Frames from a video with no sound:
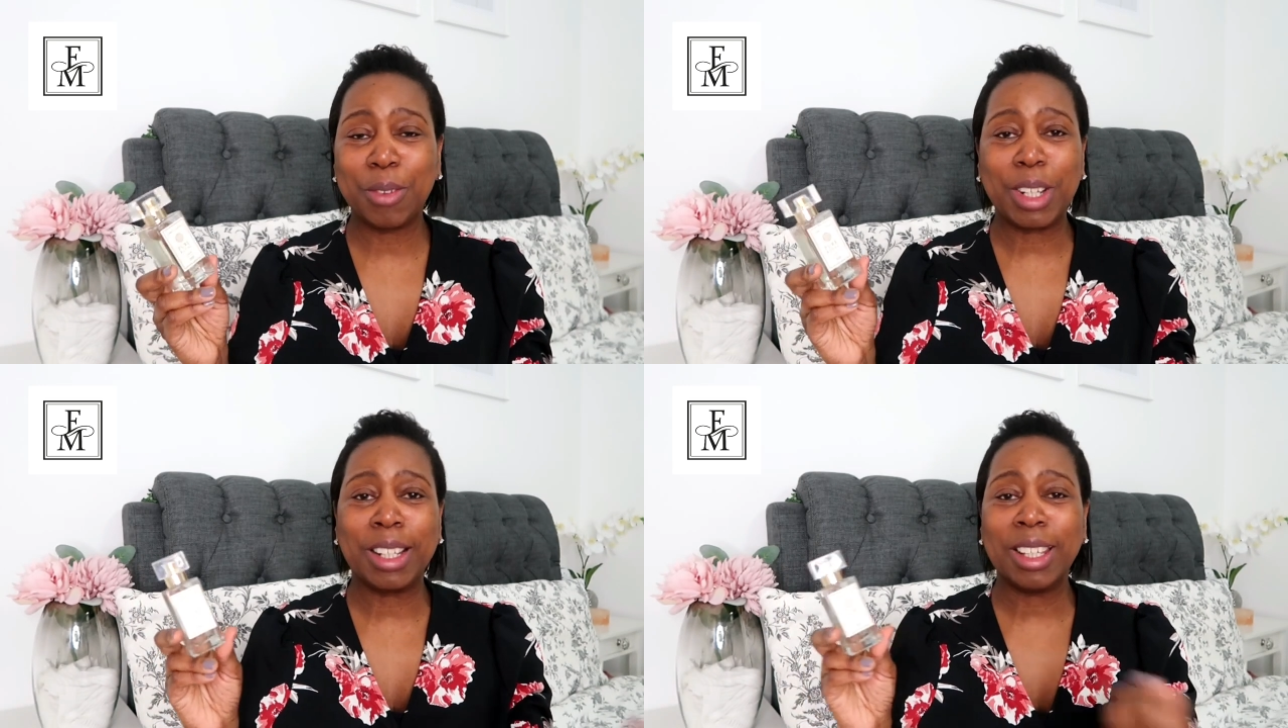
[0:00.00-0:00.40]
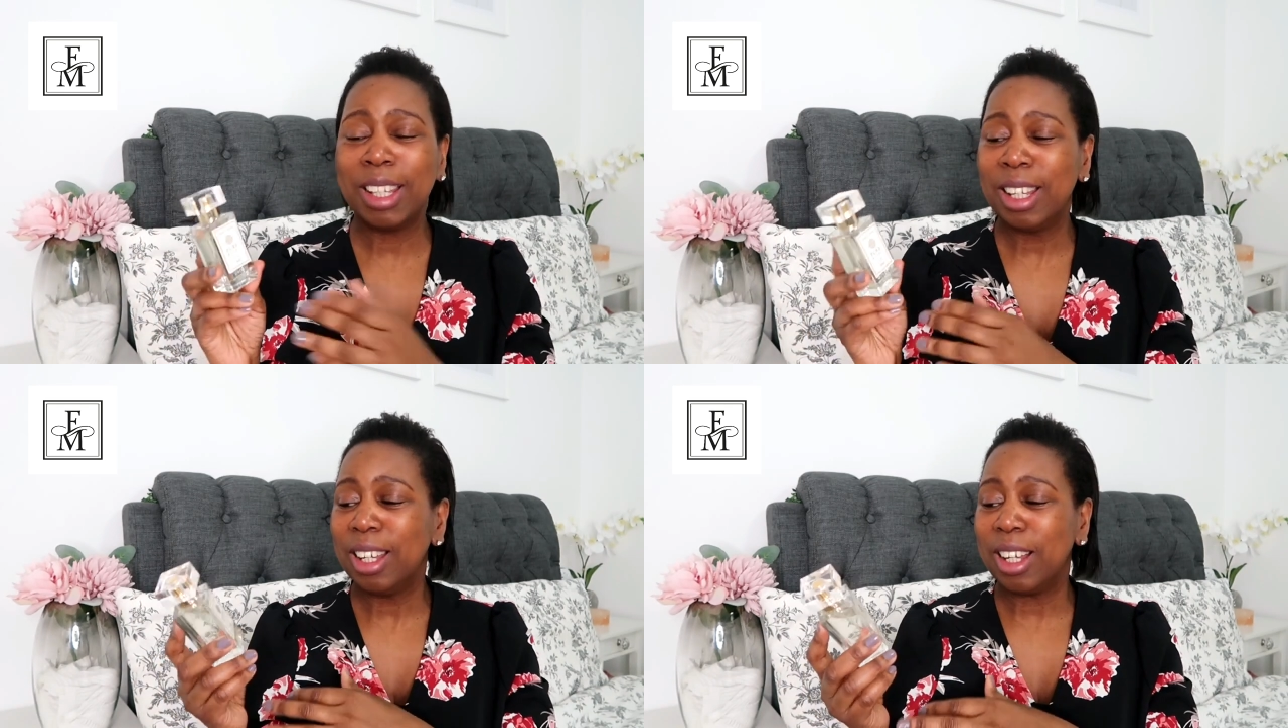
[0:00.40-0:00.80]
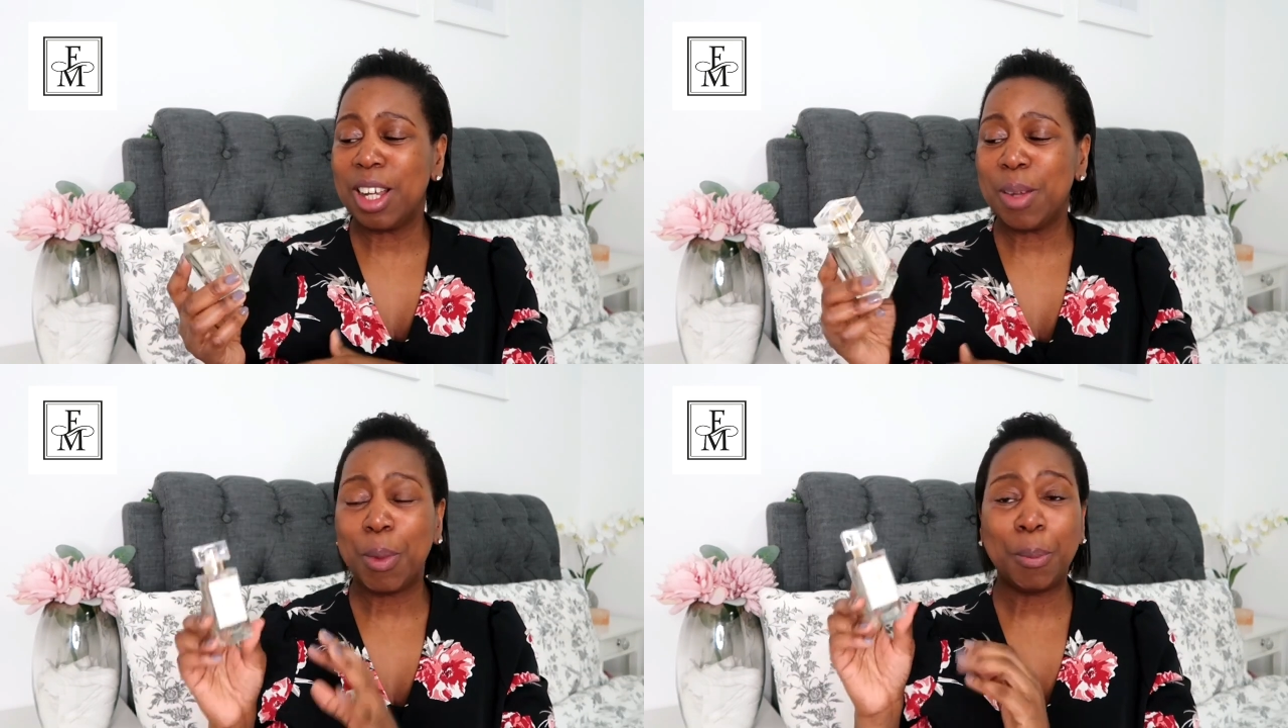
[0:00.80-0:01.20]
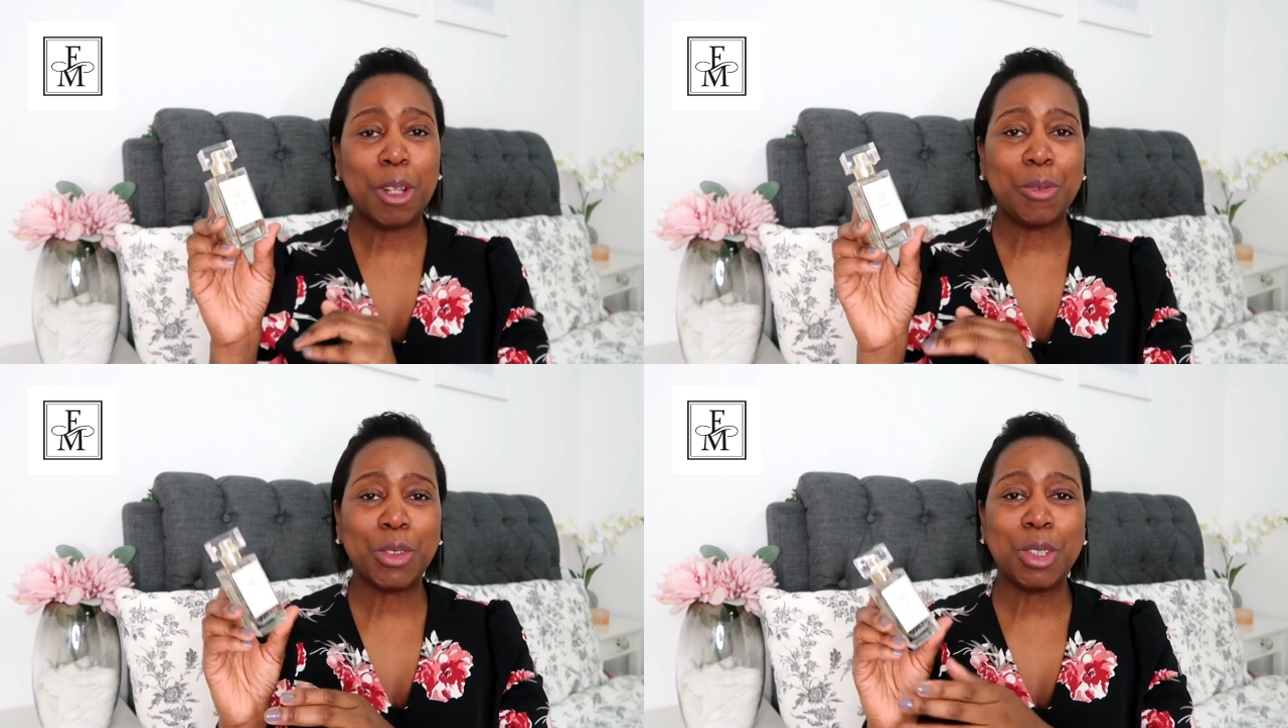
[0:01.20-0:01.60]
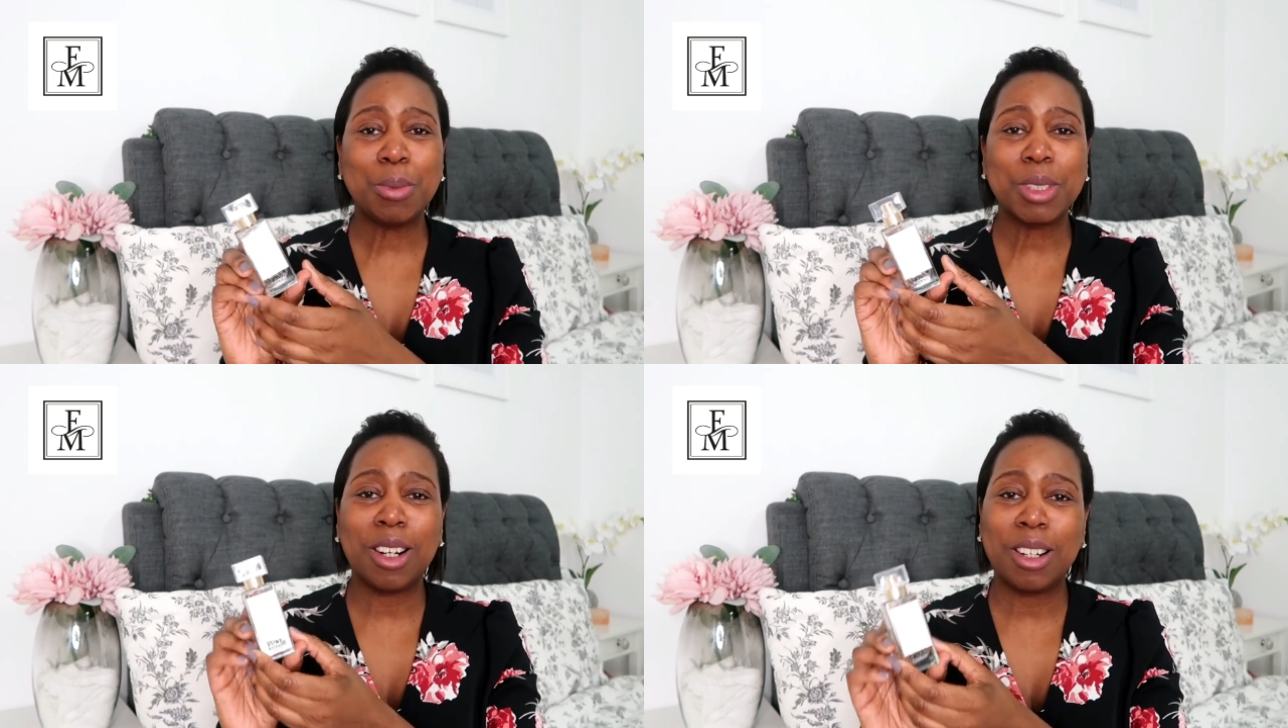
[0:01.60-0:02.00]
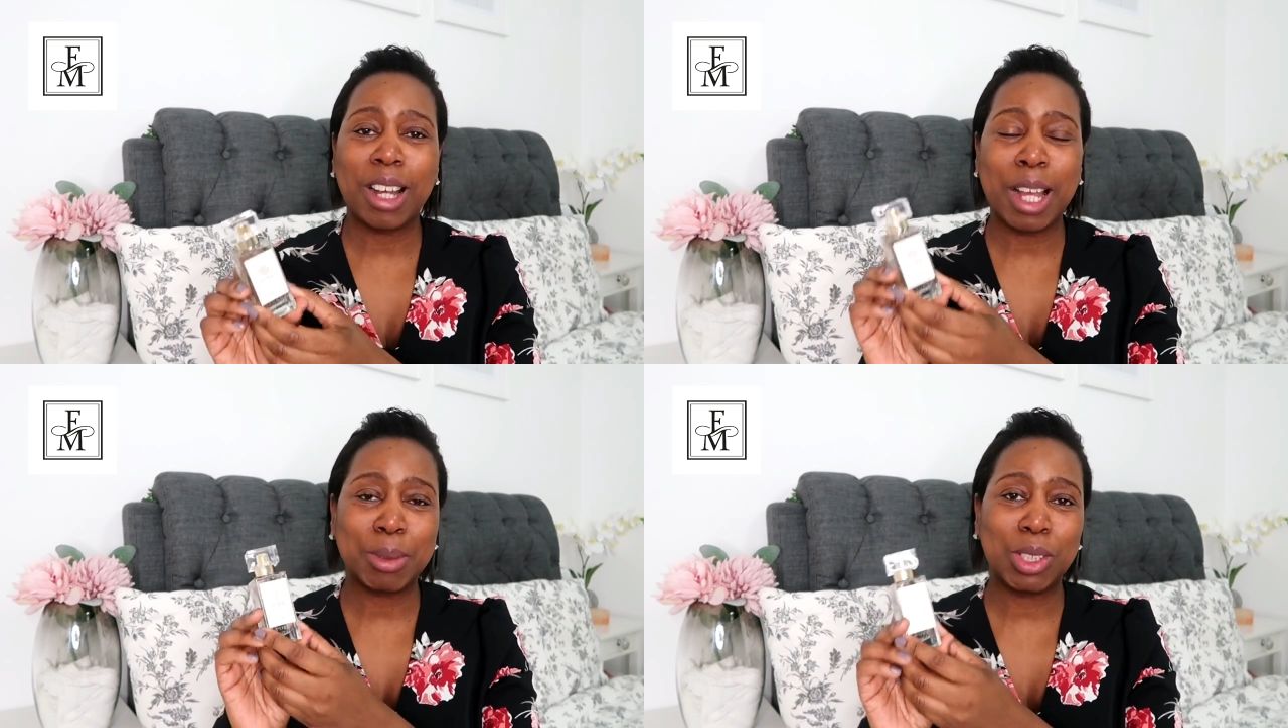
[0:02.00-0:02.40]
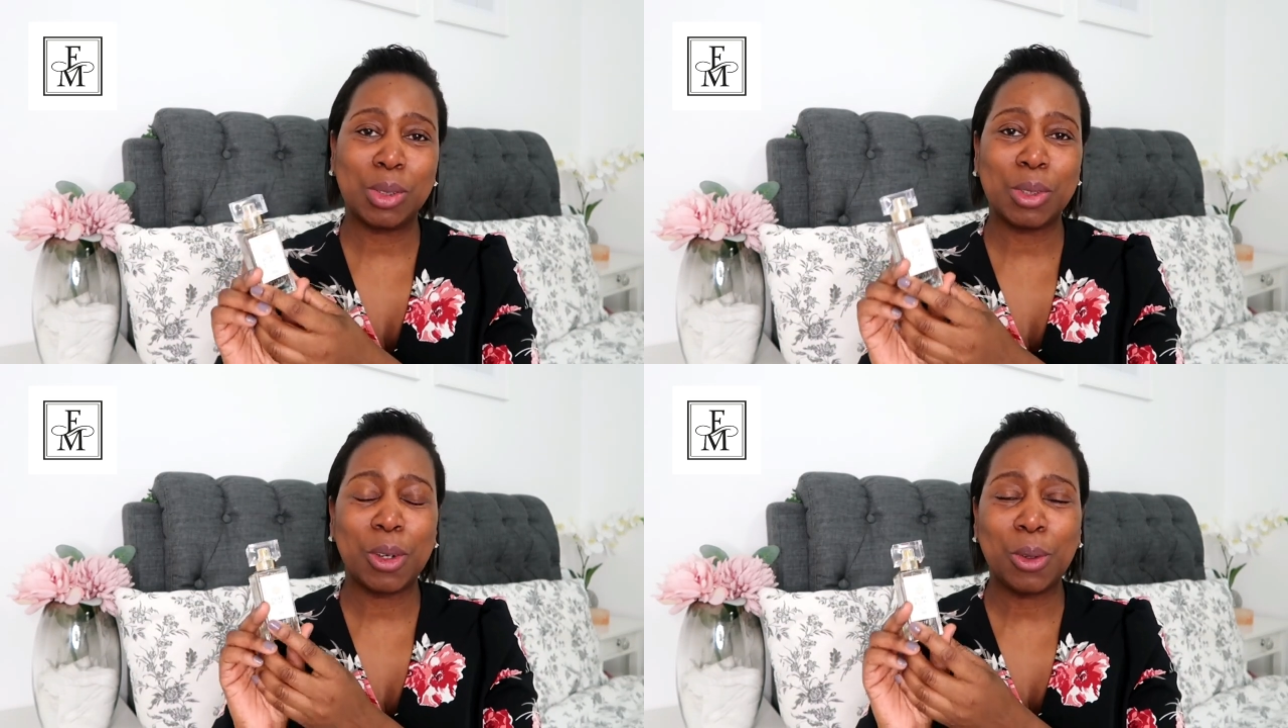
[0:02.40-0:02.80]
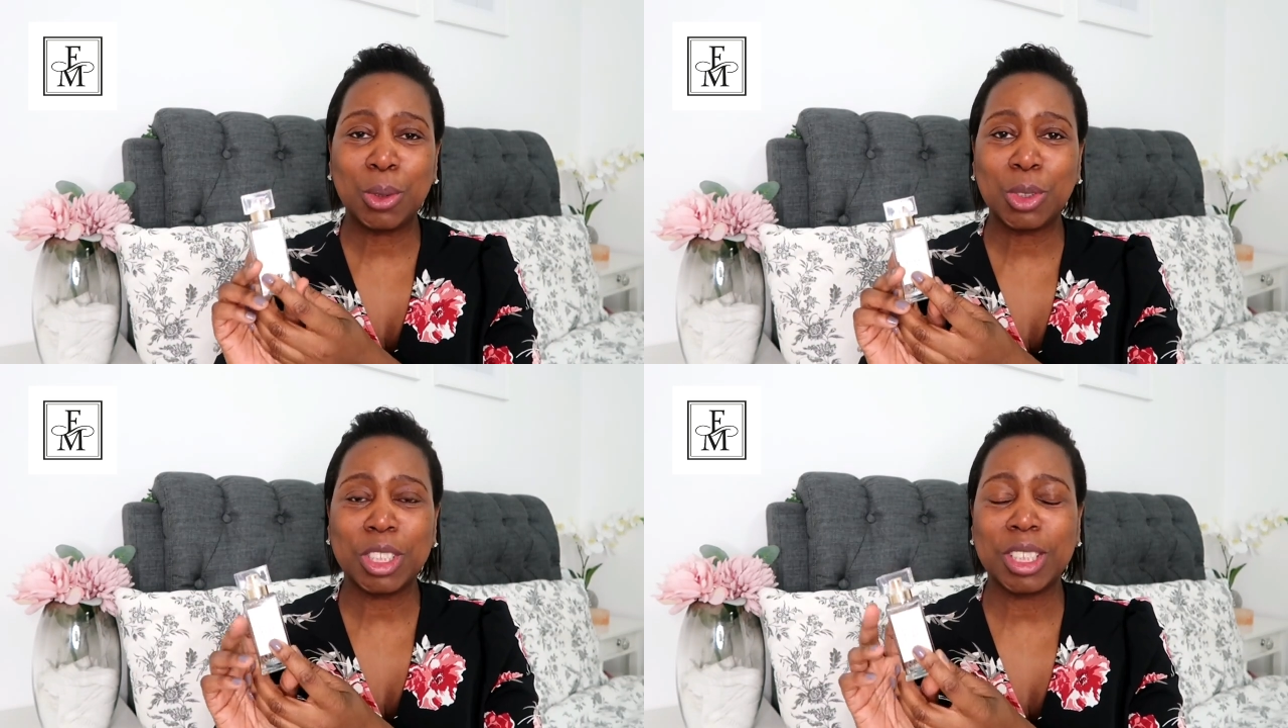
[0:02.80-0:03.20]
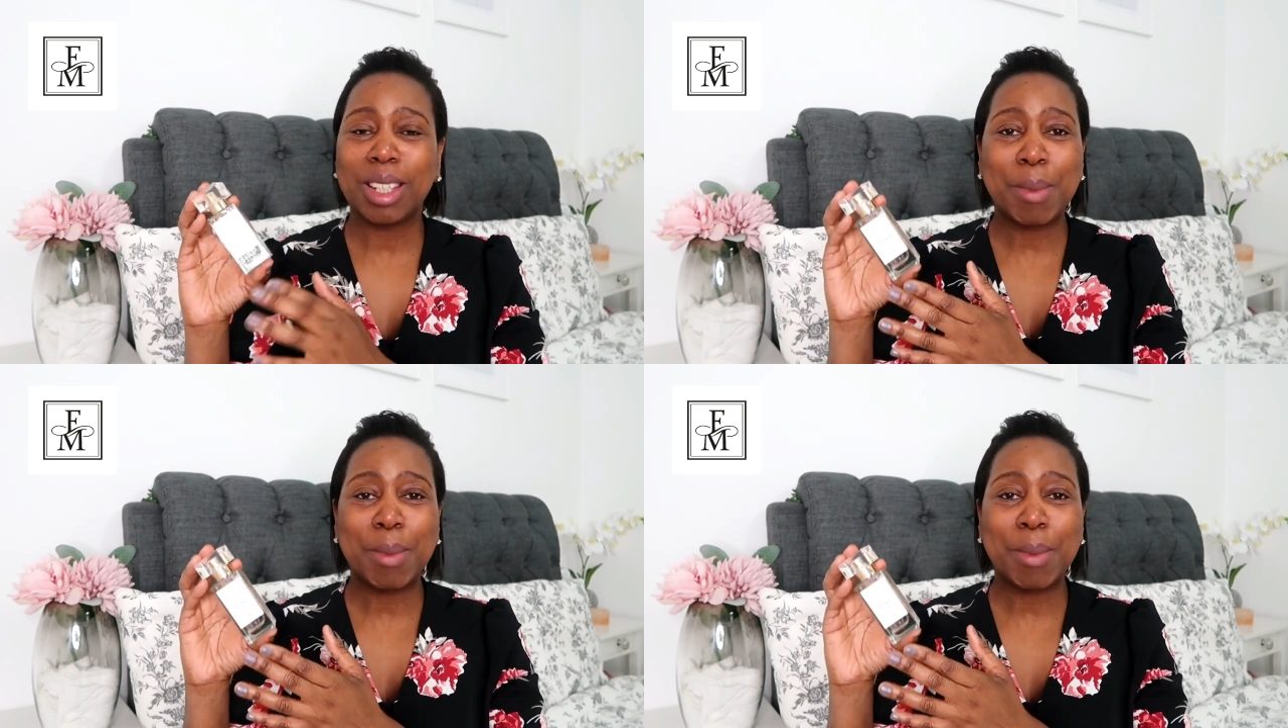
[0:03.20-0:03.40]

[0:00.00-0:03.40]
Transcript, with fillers: Really, um, the perfumes are absolutely gorgeous.